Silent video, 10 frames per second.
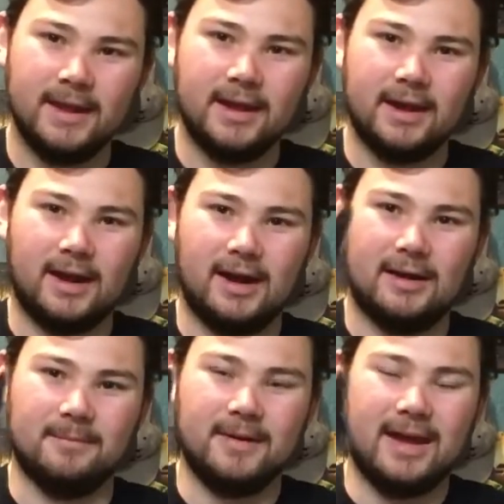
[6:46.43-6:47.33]

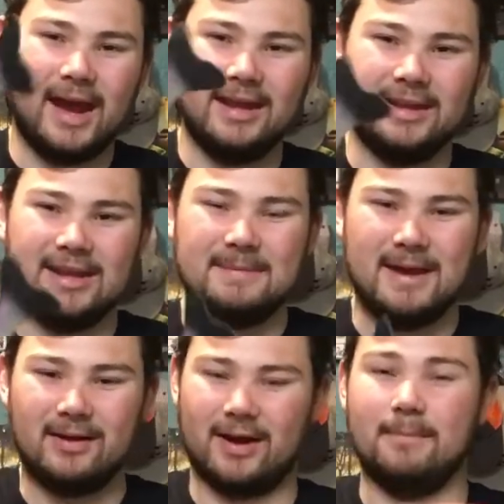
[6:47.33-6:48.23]
and then they
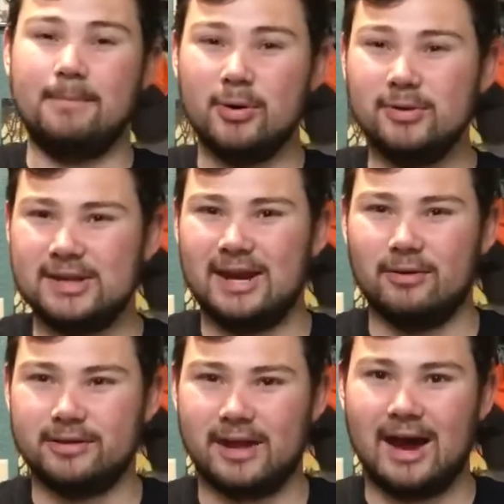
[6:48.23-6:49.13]
make like a boot
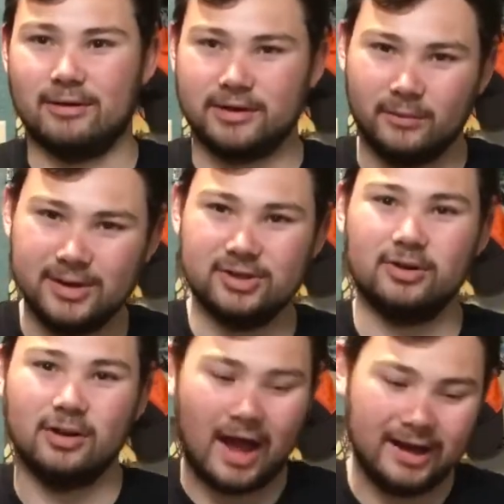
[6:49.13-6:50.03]
tail style. So when you're
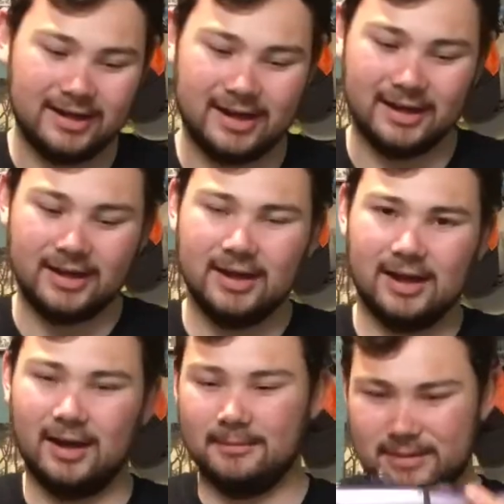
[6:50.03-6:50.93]
gliding it,
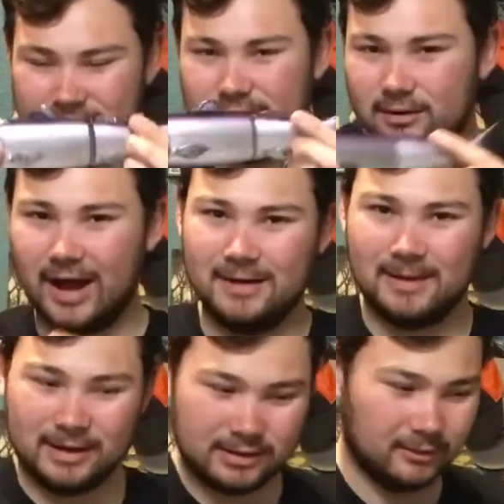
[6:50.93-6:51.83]
this is a glide
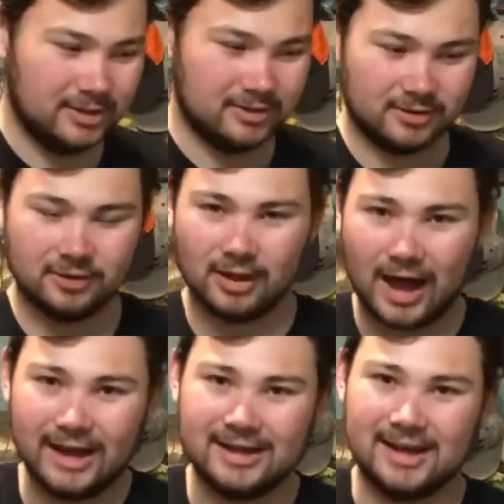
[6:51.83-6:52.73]
bait, so when you're
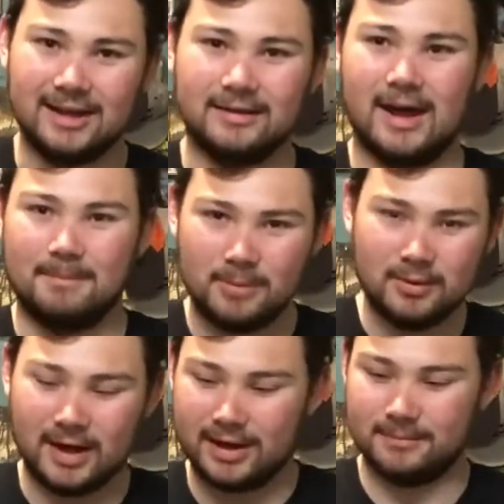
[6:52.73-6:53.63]
gliding it, that
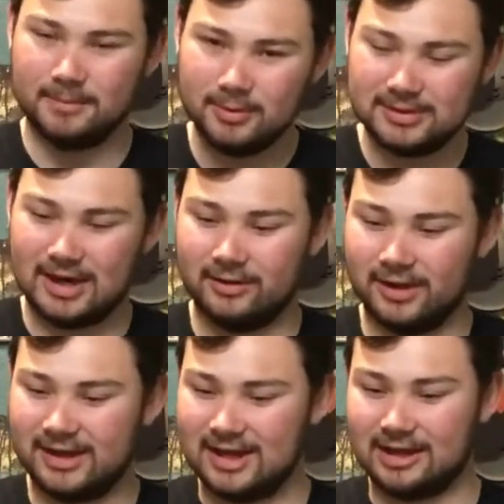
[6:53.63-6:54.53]
boot has a boot tail
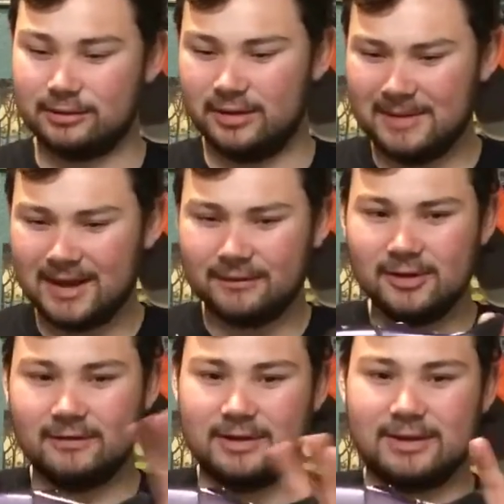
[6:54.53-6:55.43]
that kicks. So they make a few
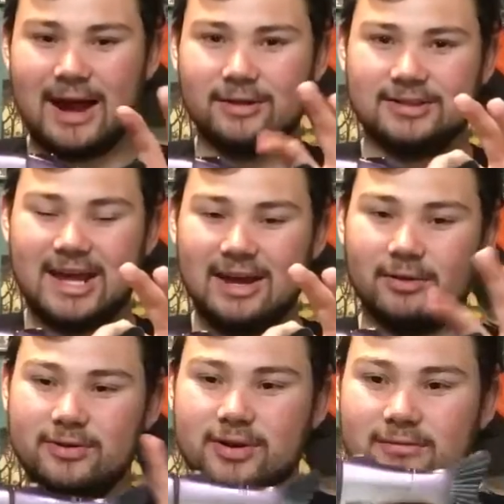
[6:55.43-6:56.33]
different styles of
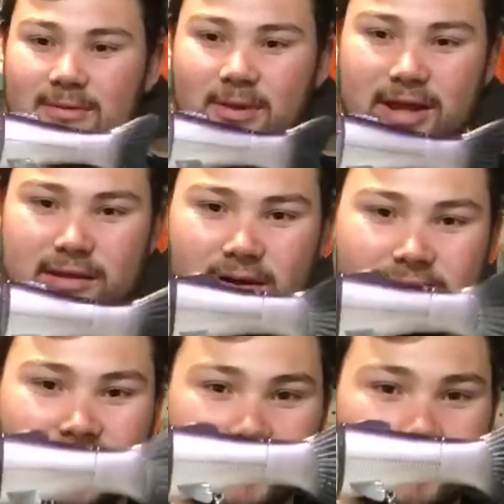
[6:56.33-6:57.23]
tail you can replace on
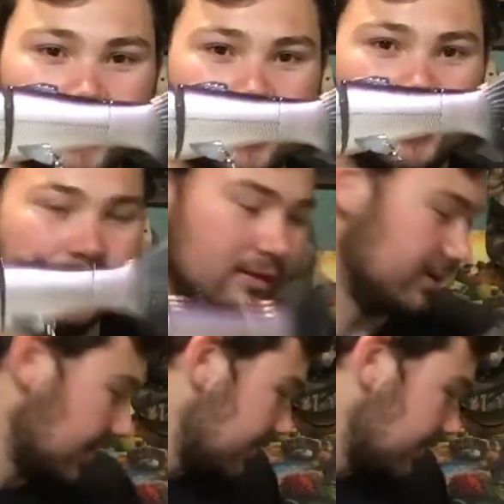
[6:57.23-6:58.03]
there. So it does